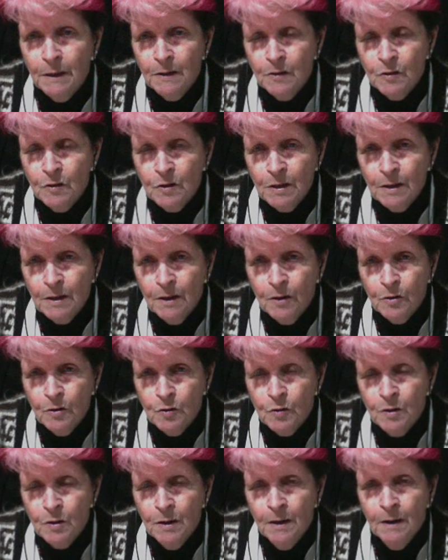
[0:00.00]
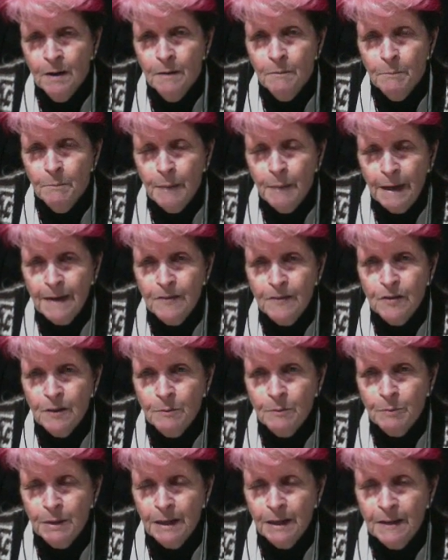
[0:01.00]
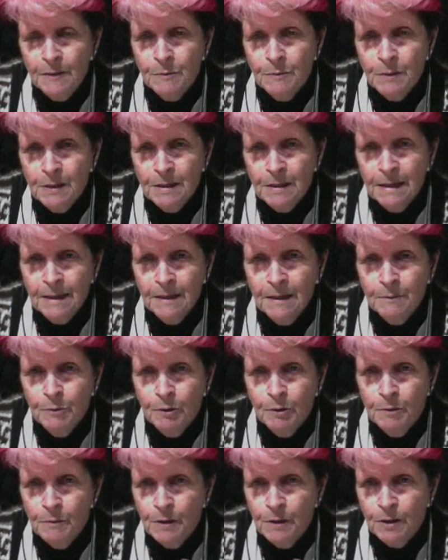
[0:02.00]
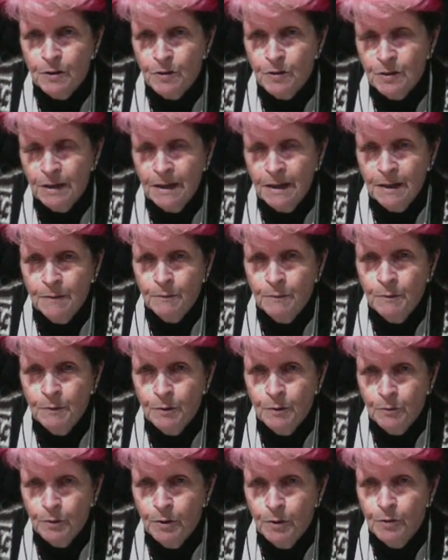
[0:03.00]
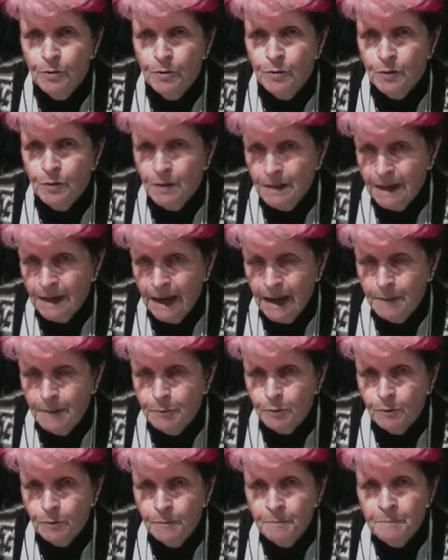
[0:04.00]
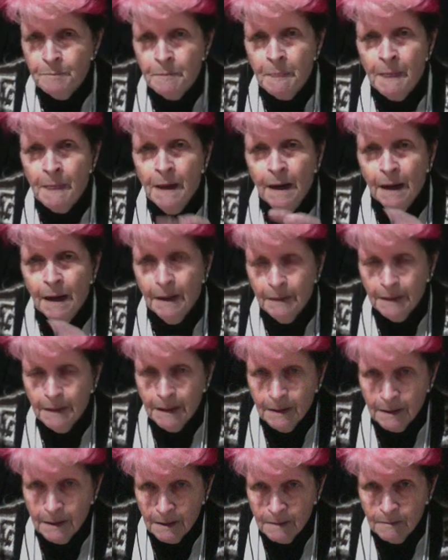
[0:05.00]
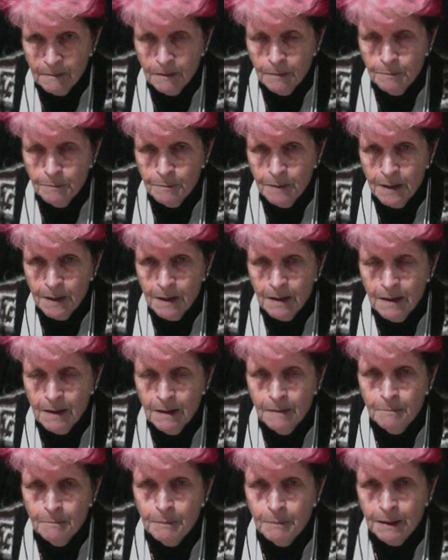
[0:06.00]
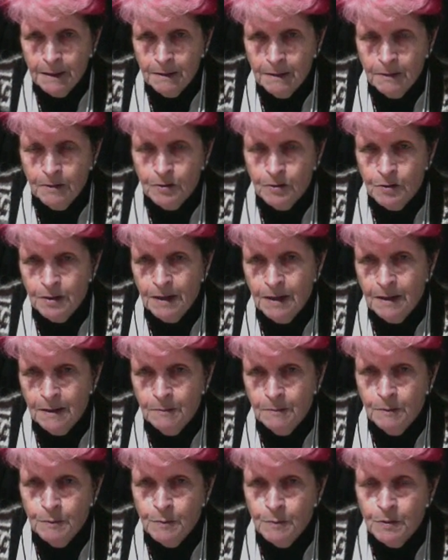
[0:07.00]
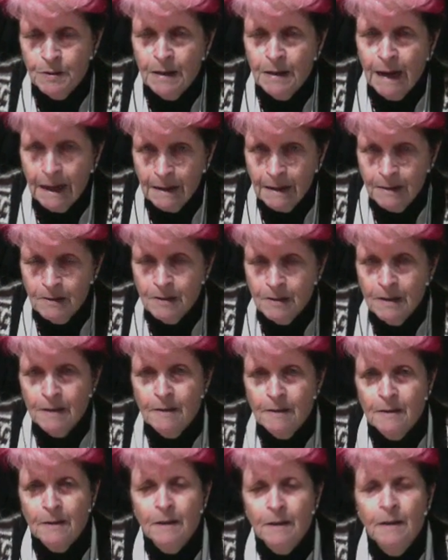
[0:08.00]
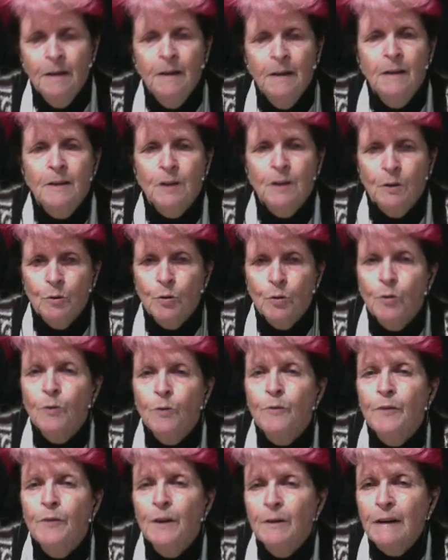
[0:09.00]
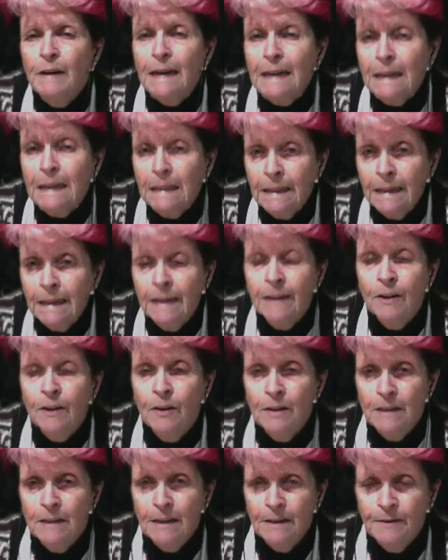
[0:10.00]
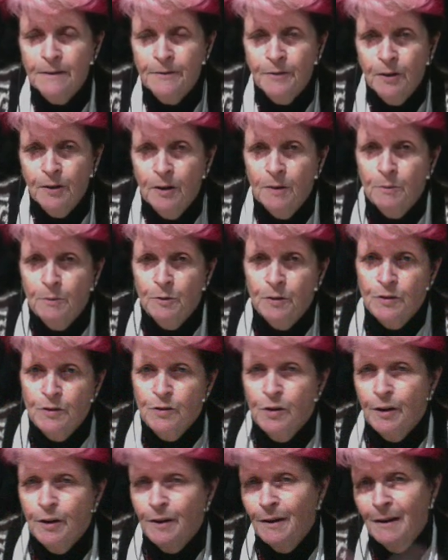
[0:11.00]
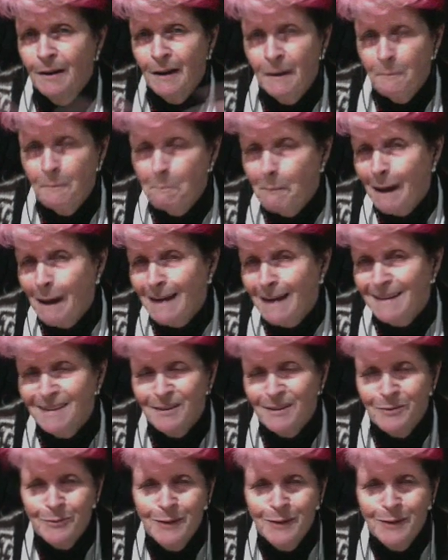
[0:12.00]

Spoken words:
see those basing placements down the bottom, the chrysanthemum, the rose and the apple, and then the button chrysanthemums underneath it. So all very clearly identifiable. It's not a massive